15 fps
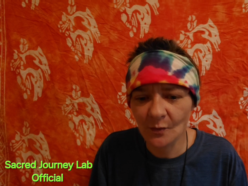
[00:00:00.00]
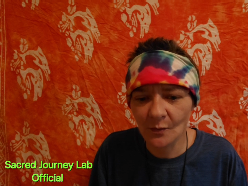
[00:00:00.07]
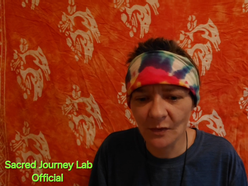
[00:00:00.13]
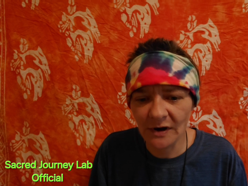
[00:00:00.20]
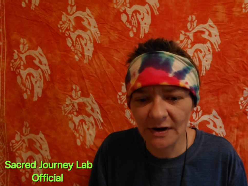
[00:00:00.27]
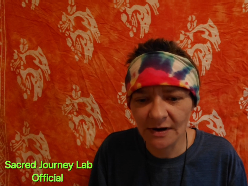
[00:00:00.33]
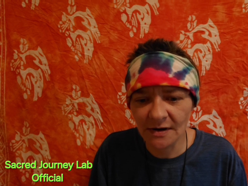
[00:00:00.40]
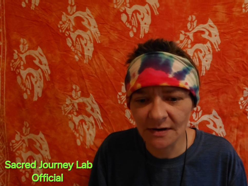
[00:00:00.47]

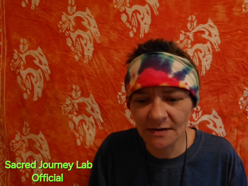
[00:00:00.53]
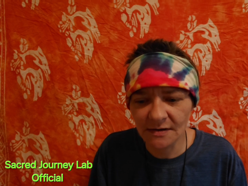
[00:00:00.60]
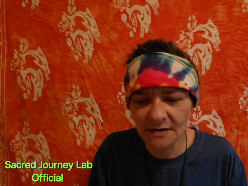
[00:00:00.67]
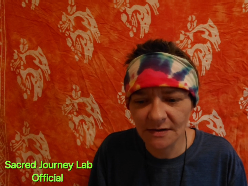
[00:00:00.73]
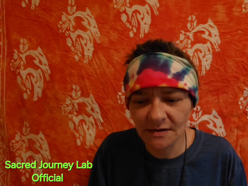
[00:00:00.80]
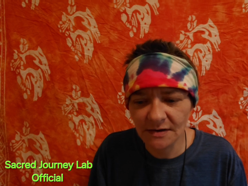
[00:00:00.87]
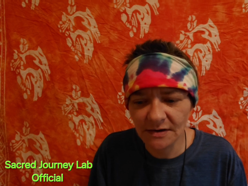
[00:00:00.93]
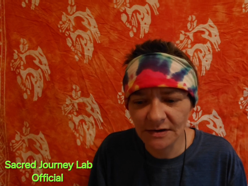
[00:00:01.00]
where
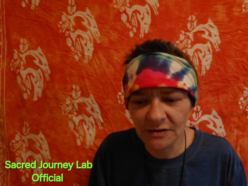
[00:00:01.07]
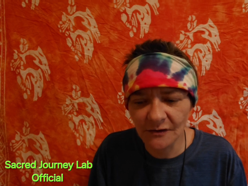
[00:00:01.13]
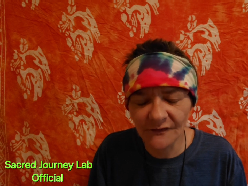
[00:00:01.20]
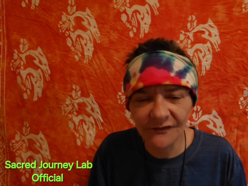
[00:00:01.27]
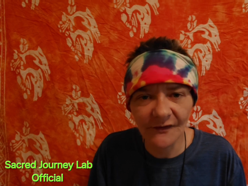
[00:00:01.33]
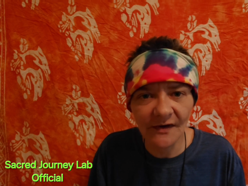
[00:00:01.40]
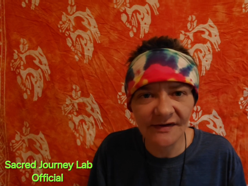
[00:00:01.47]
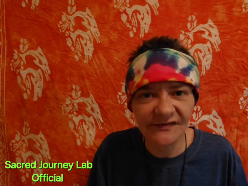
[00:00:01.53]
your
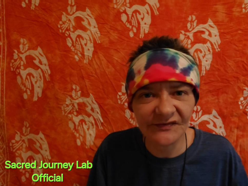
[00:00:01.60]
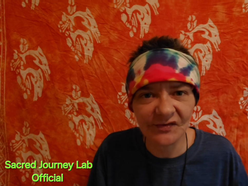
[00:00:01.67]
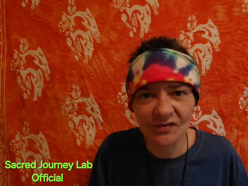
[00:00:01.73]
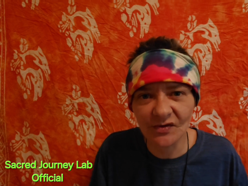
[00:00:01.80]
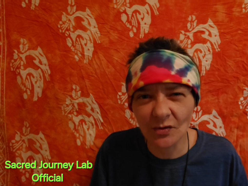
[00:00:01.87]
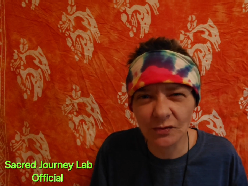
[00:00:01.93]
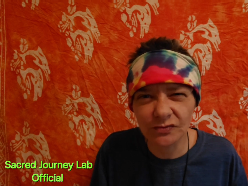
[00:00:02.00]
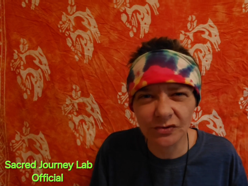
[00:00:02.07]
thoughts are
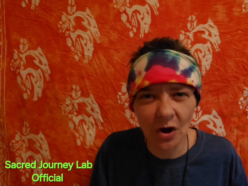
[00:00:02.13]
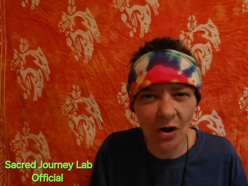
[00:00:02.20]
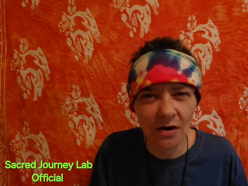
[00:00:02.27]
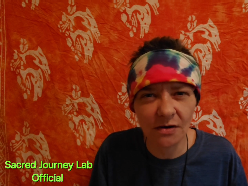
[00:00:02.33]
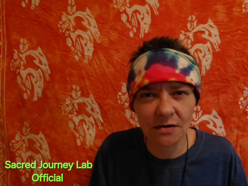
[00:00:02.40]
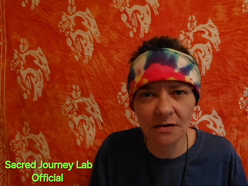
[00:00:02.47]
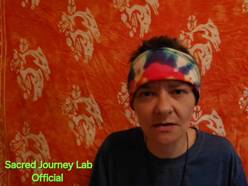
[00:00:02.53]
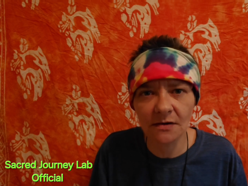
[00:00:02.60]
no
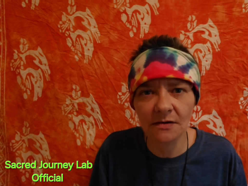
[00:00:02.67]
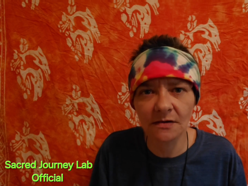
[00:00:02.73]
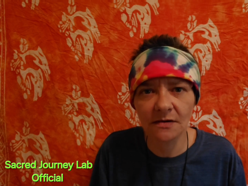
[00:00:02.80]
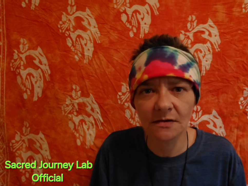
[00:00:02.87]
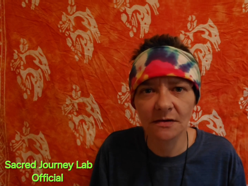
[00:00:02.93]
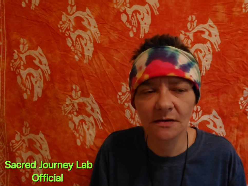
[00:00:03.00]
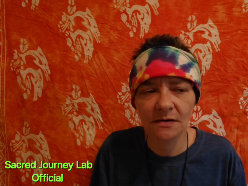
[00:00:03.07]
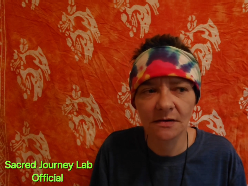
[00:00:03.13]
longer
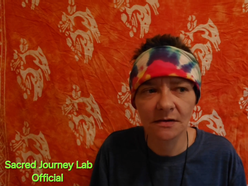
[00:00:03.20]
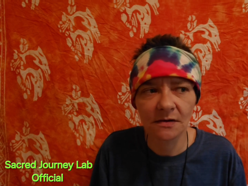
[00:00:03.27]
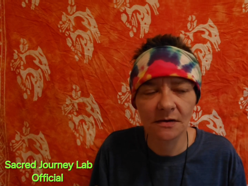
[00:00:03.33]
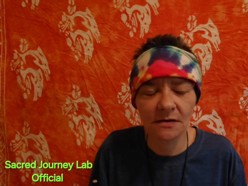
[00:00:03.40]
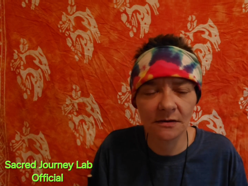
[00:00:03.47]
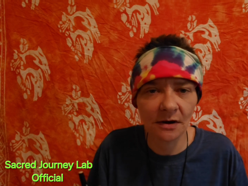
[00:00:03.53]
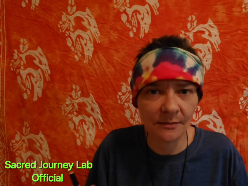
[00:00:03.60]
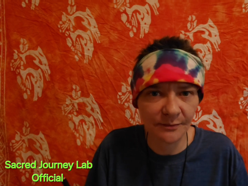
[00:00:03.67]

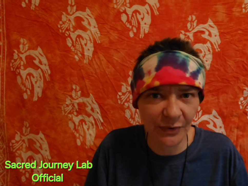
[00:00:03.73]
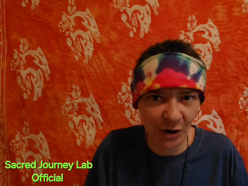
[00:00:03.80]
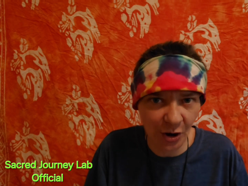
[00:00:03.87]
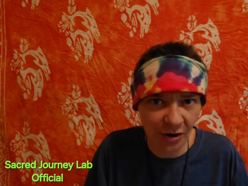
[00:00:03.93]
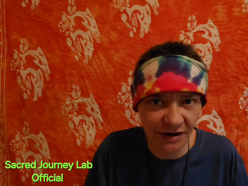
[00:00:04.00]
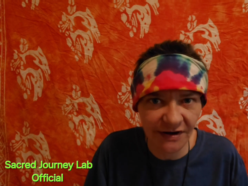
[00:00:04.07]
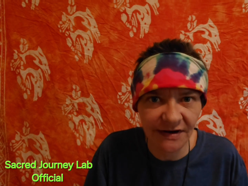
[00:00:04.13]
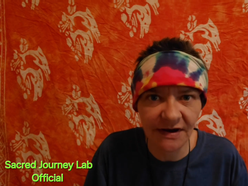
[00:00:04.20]
a
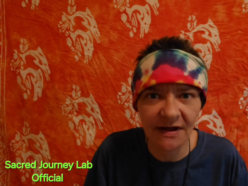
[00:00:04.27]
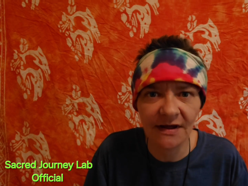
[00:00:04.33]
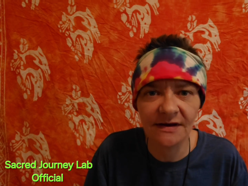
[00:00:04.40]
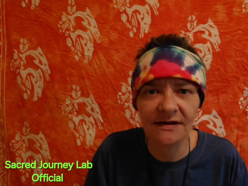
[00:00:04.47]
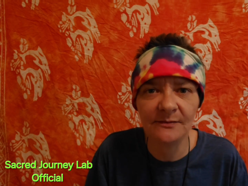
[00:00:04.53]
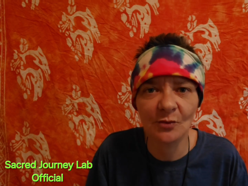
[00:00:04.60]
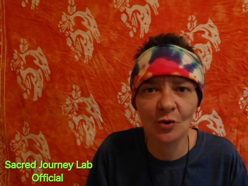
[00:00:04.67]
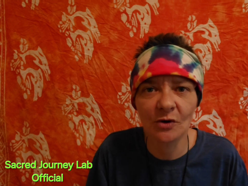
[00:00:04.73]
burden
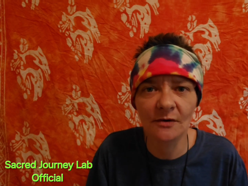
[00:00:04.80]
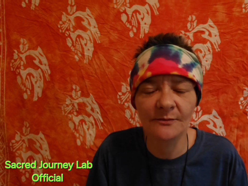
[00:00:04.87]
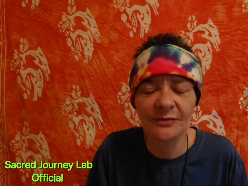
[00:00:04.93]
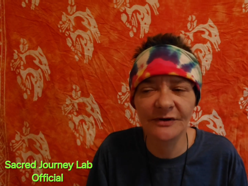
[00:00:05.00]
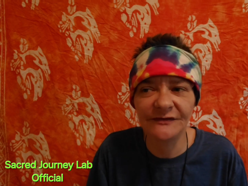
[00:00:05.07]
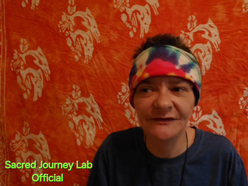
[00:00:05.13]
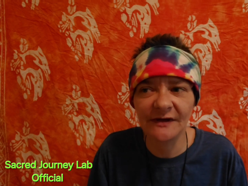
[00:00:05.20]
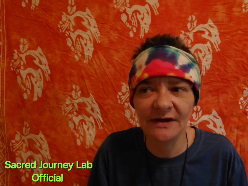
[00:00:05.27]
anymore,
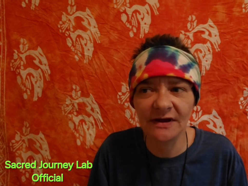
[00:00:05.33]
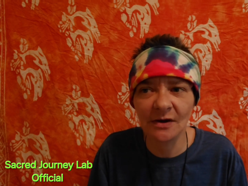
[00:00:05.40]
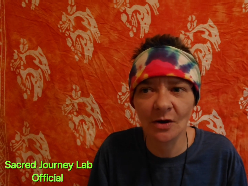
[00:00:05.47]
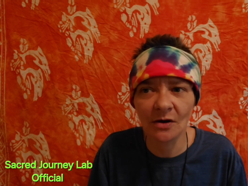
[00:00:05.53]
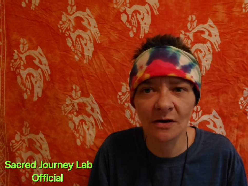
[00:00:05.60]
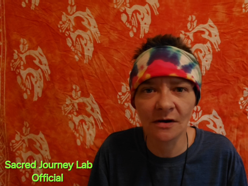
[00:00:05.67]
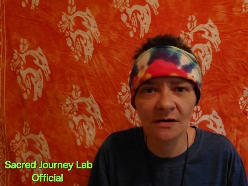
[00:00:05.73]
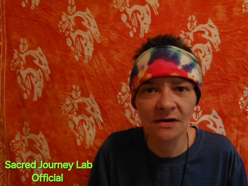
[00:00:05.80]
but they
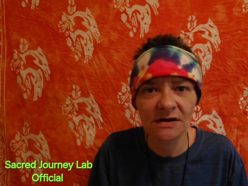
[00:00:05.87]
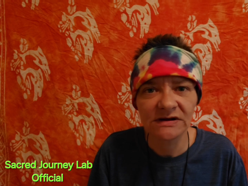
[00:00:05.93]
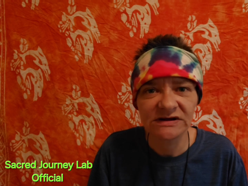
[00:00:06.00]
are